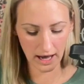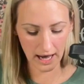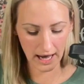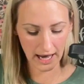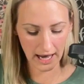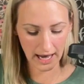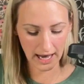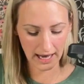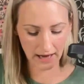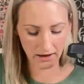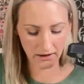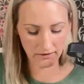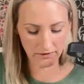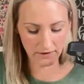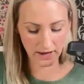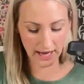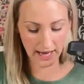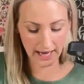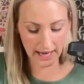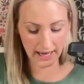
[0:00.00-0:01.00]
I
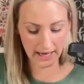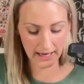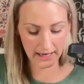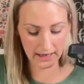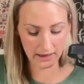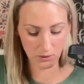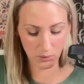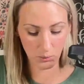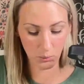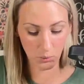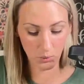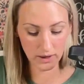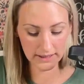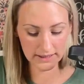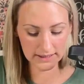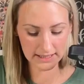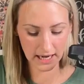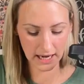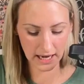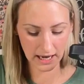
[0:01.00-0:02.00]
have a
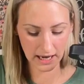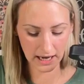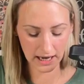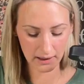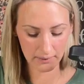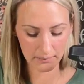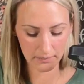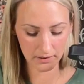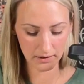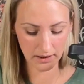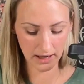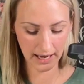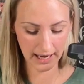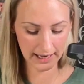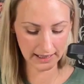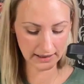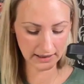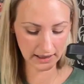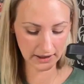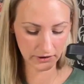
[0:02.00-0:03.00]
one-time
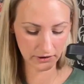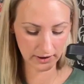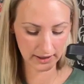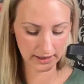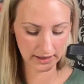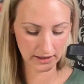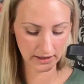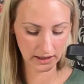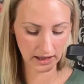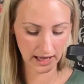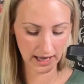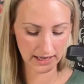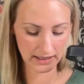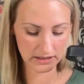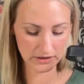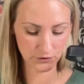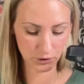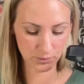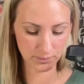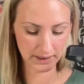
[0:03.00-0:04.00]
hand lettering
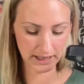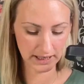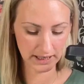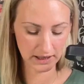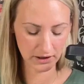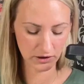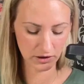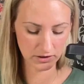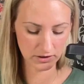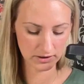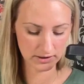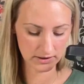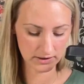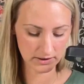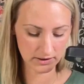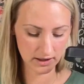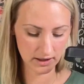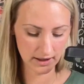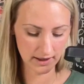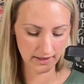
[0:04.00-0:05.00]
class for
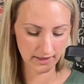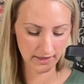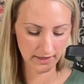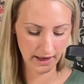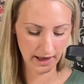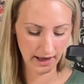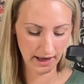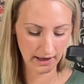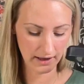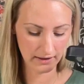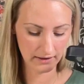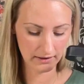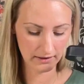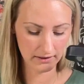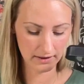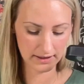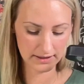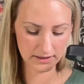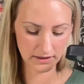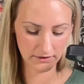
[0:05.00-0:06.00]
beginners that
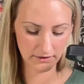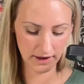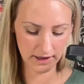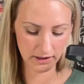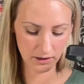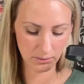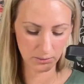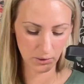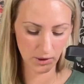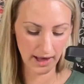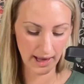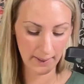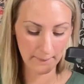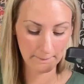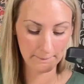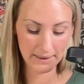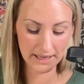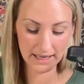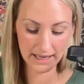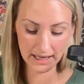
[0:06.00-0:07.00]
is available
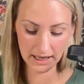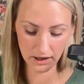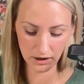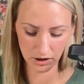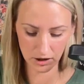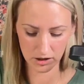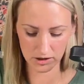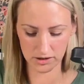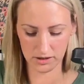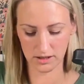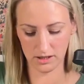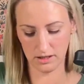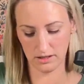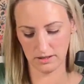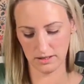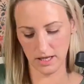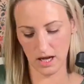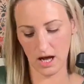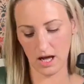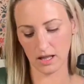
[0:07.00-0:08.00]
at
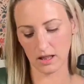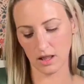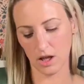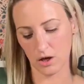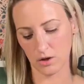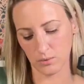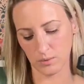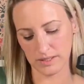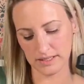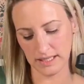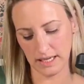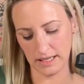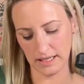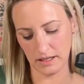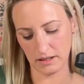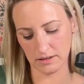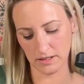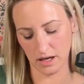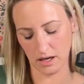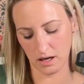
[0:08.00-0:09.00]

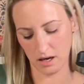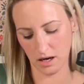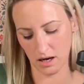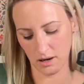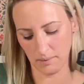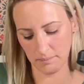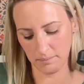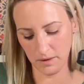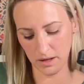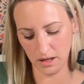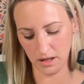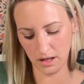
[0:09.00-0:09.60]
beginners.learnwithdanielle.com.